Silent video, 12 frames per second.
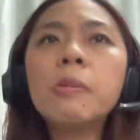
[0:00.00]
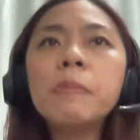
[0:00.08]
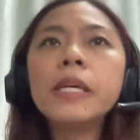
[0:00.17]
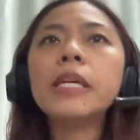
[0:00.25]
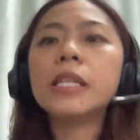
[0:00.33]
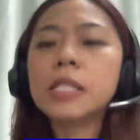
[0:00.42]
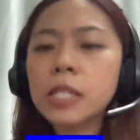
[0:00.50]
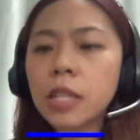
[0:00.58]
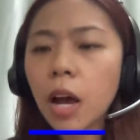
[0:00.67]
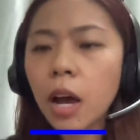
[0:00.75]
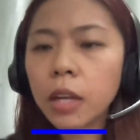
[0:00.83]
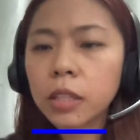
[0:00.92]
me, it's
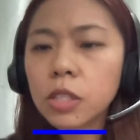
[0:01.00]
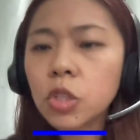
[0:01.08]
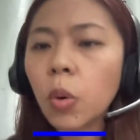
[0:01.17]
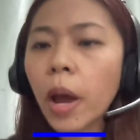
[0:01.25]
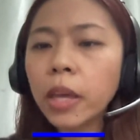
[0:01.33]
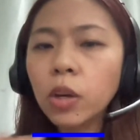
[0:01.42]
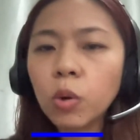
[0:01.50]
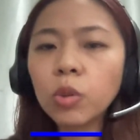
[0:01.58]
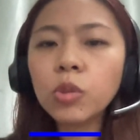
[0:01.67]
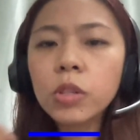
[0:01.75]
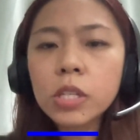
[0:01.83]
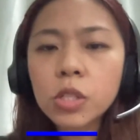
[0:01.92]
not. So I go
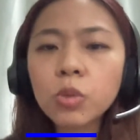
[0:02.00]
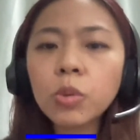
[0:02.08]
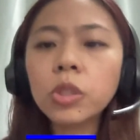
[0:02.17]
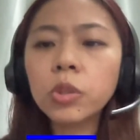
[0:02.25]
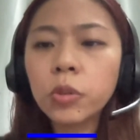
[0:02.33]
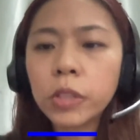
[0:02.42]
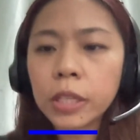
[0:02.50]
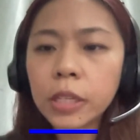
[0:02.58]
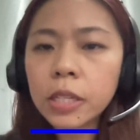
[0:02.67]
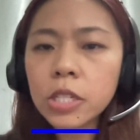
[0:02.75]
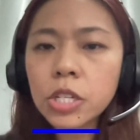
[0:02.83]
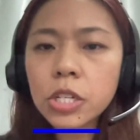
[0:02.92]
to the school to
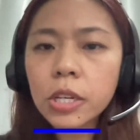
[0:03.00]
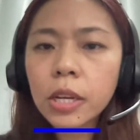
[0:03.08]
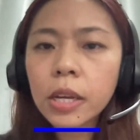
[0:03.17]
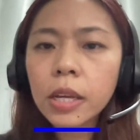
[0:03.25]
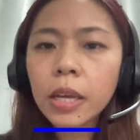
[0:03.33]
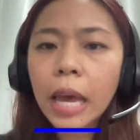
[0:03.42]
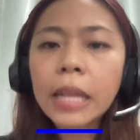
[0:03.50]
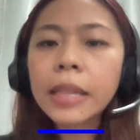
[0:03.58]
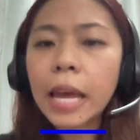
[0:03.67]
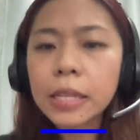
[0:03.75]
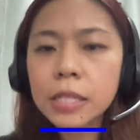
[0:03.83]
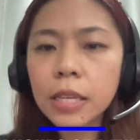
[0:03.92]
teach and
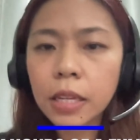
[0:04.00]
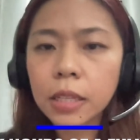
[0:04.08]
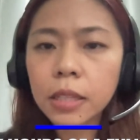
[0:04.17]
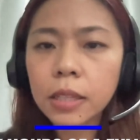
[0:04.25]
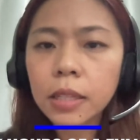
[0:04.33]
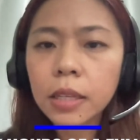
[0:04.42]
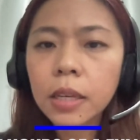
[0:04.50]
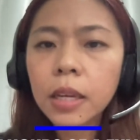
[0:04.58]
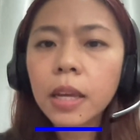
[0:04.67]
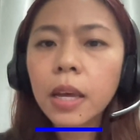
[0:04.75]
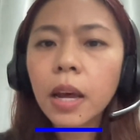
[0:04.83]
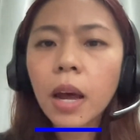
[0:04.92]
that's it.
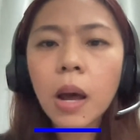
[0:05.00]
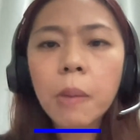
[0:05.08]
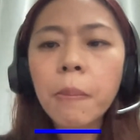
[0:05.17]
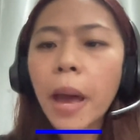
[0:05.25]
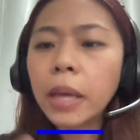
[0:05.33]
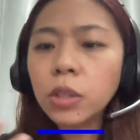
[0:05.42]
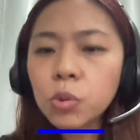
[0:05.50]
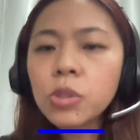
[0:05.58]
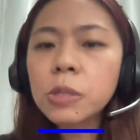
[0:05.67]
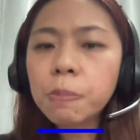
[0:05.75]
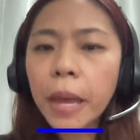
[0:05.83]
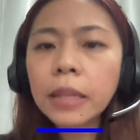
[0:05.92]
I do
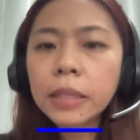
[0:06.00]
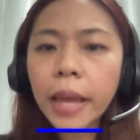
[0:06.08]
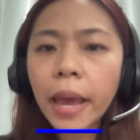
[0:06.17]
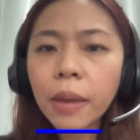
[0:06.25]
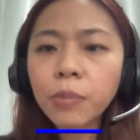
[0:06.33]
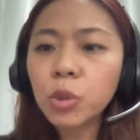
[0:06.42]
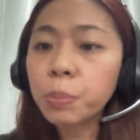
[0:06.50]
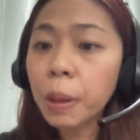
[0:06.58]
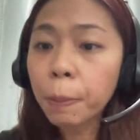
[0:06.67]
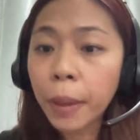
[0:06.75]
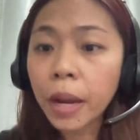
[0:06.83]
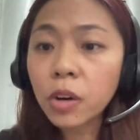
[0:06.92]
spend time to
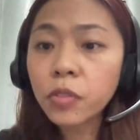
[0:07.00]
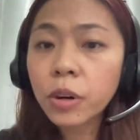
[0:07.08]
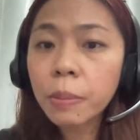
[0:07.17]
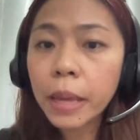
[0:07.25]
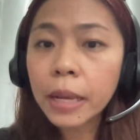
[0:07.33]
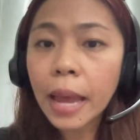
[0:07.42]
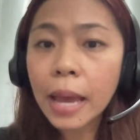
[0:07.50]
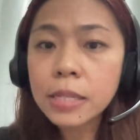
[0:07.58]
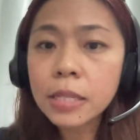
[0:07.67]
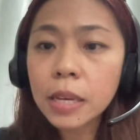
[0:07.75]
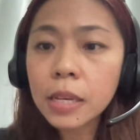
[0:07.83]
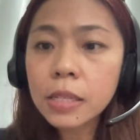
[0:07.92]
prepare for my
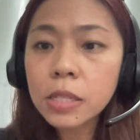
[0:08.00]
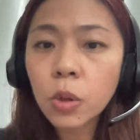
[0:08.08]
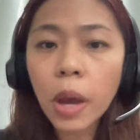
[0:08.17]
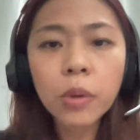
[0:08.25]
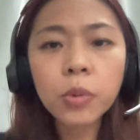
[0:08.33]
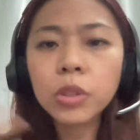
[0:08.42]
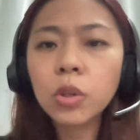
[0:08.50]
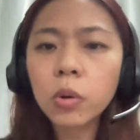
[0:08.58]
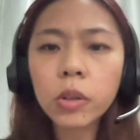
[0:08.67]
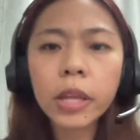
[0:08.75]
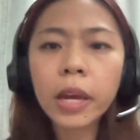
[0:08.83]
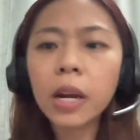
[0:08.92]
classes. So I would
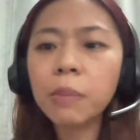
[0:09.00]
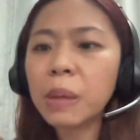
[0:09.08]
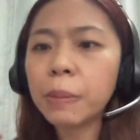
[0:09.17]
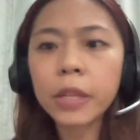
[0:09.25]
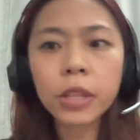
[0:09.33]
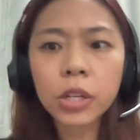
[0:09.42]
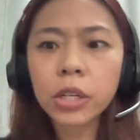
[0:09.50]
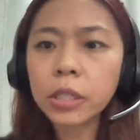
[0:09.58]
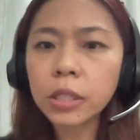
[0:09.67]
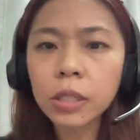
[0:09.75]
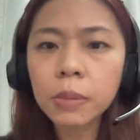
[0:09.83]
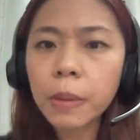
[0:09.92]
go there maybe
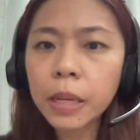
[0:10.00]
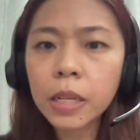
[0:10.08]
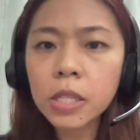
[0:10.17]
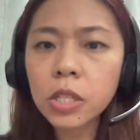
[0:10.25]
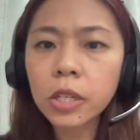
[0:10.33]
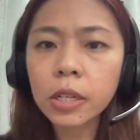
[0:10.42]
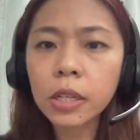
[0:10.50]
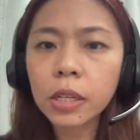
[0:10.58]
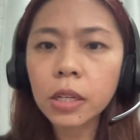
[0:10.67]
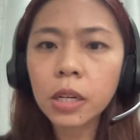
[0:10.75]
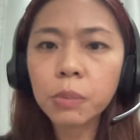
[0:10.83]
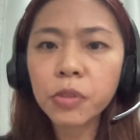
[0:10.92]
30 minutes
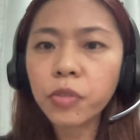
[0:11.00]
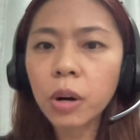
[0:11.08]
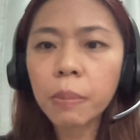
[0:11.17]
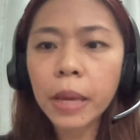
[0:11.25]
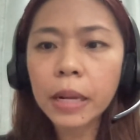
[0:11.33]
earlier before my